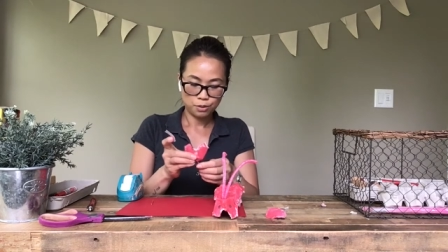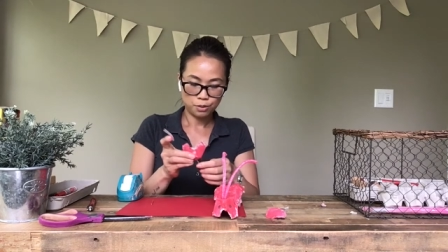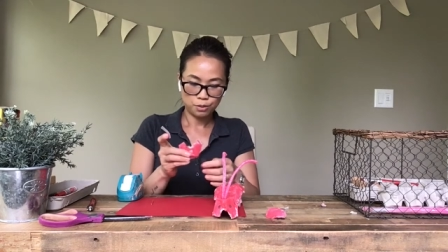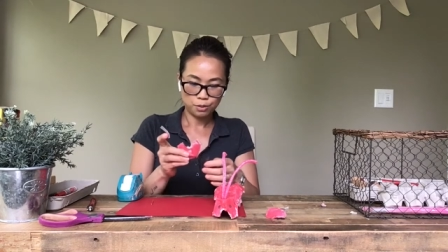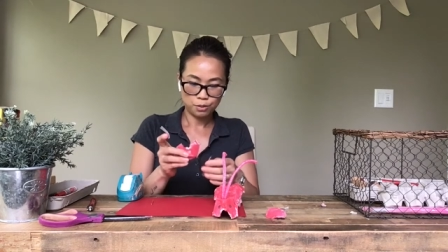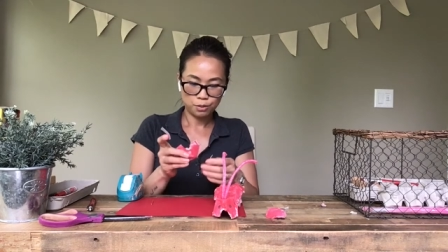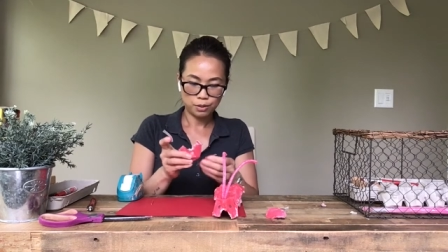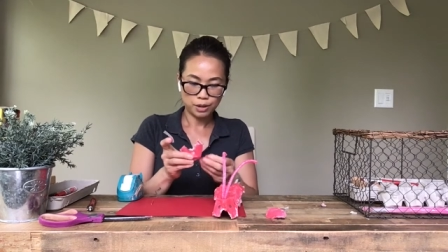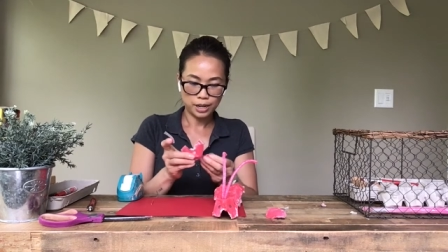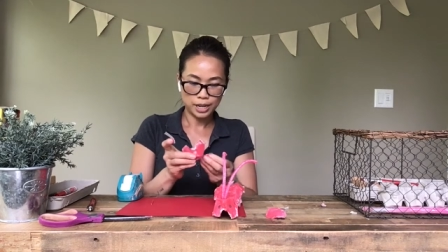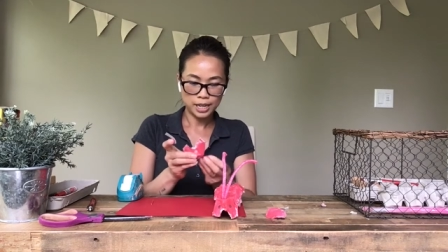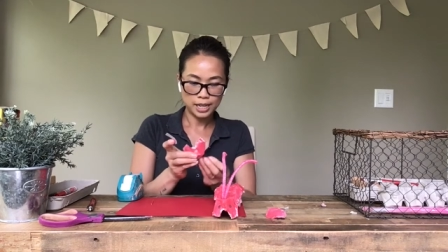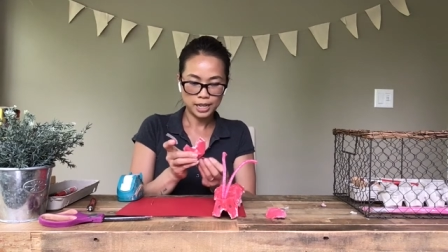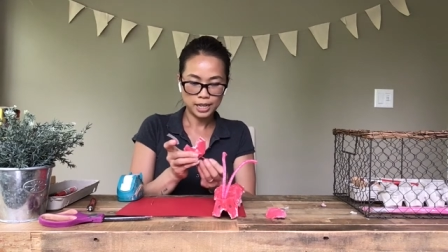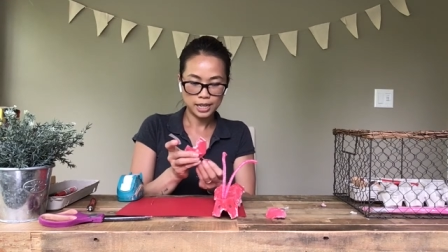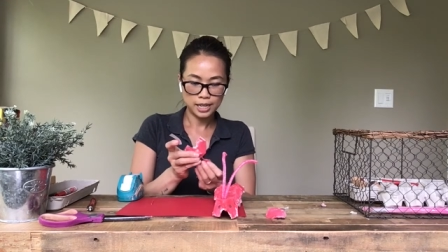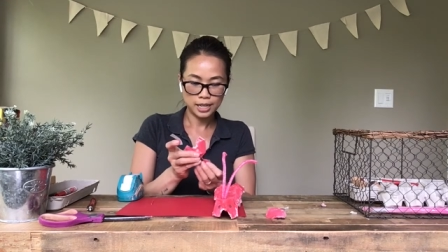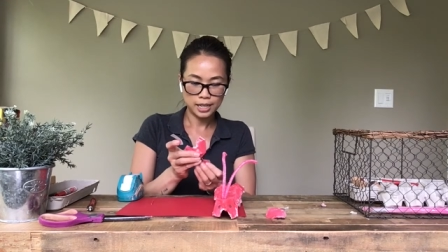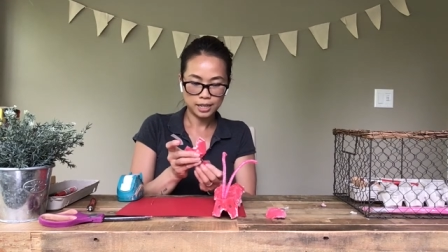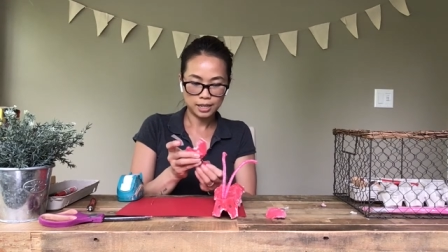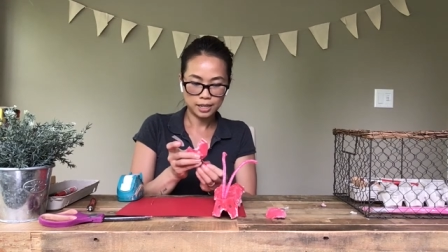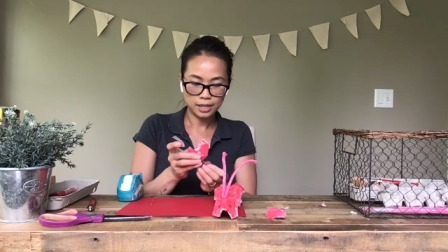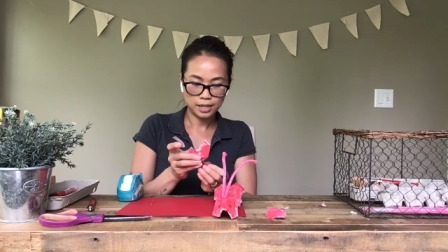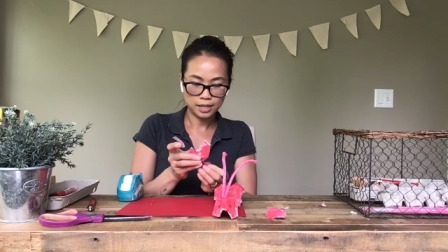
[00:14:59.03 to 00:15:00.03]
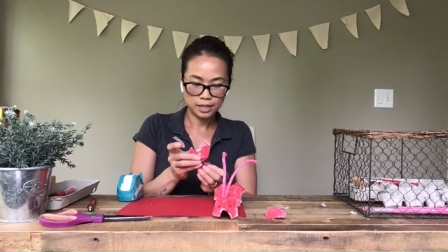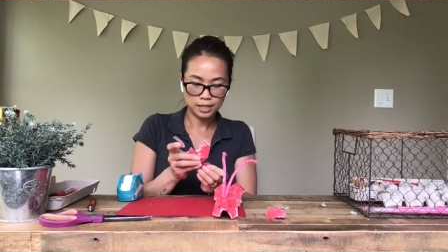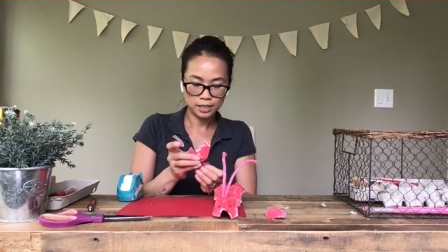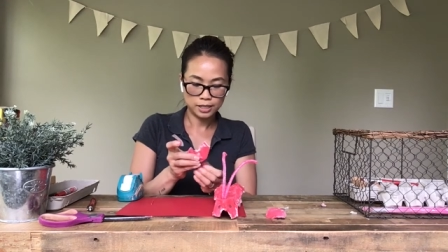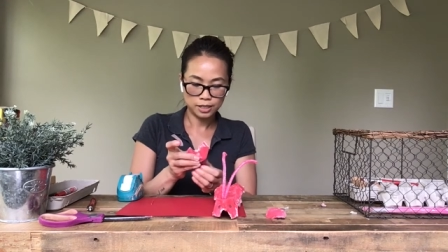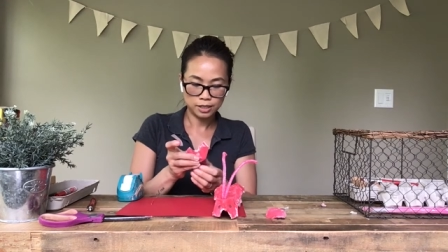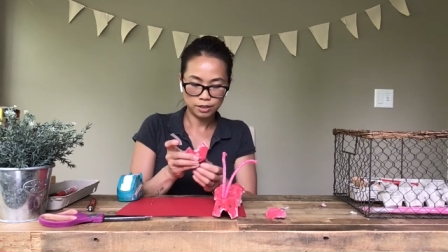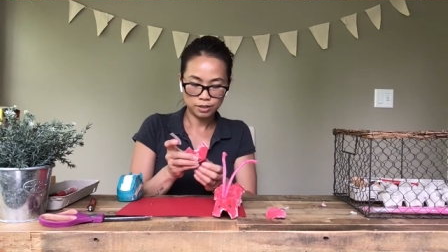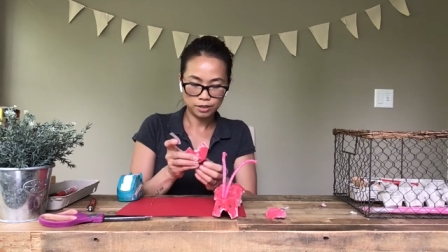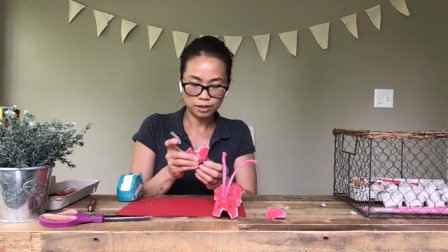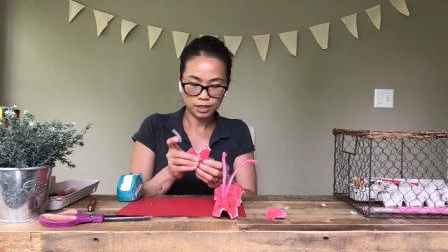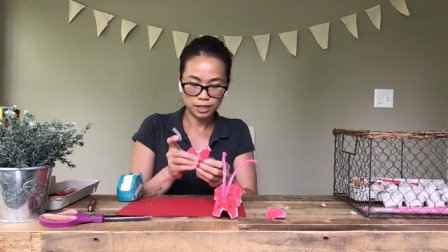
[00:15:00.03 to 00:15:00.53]
right
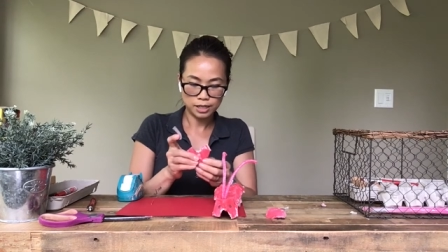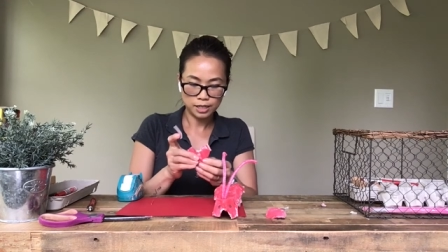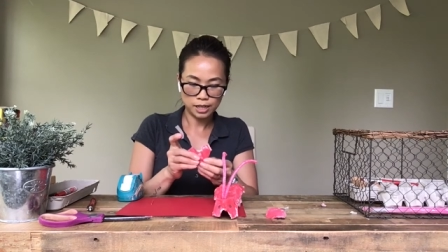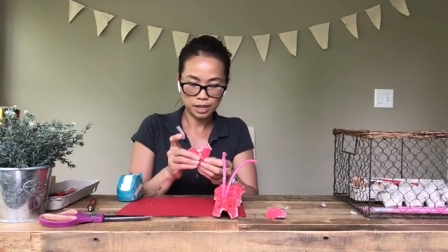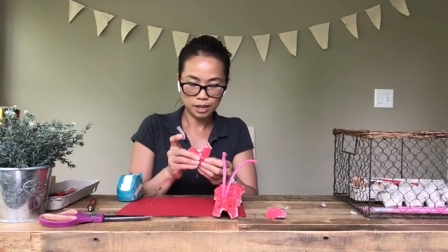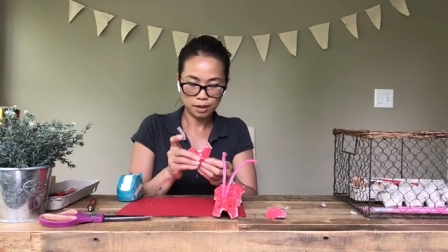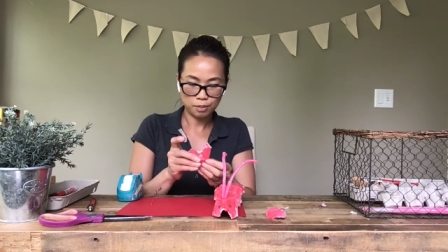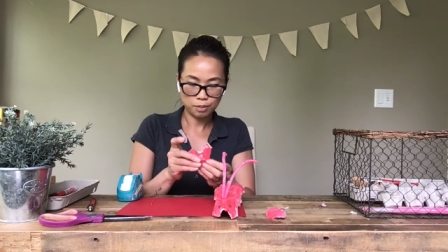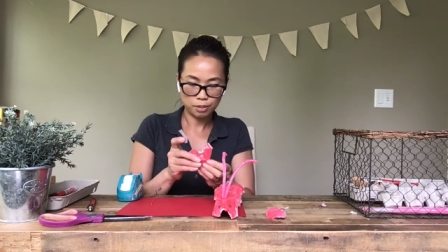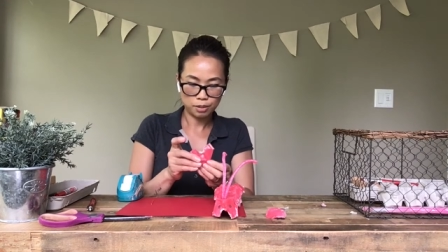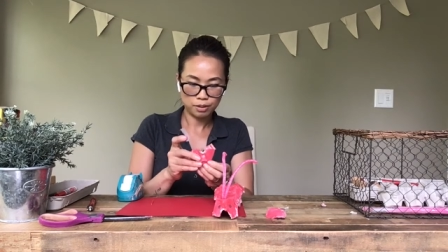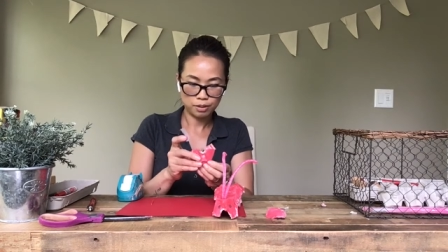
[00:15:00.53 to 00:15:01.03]
onto the tape,